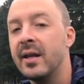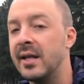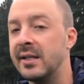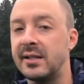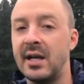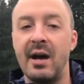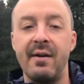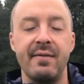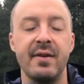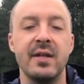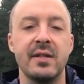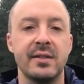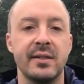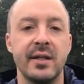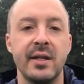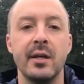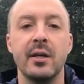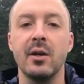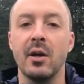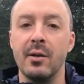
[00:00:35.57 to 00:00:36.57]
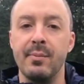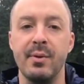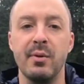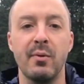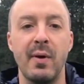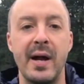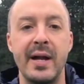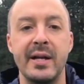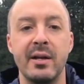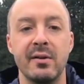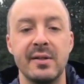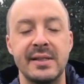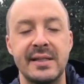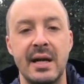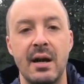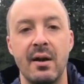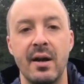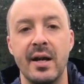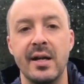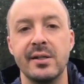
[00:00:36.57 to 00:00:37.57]
It's obviously going to be rainy on
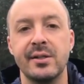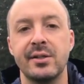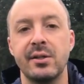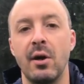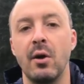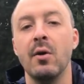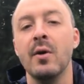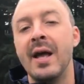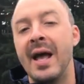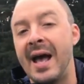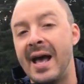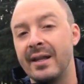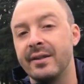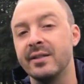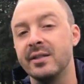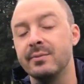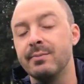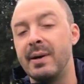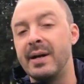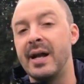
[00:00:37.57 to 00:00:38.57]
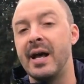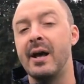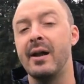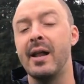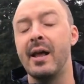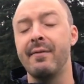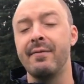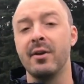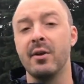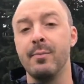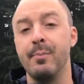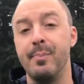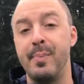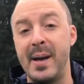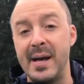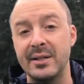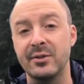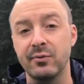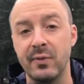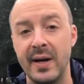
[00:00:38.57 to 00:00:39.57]
Saturdays, so athletes might not have their
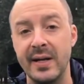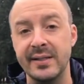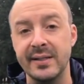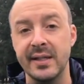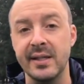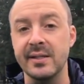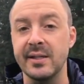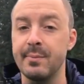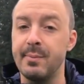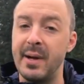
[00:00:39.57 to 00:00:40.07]
best races.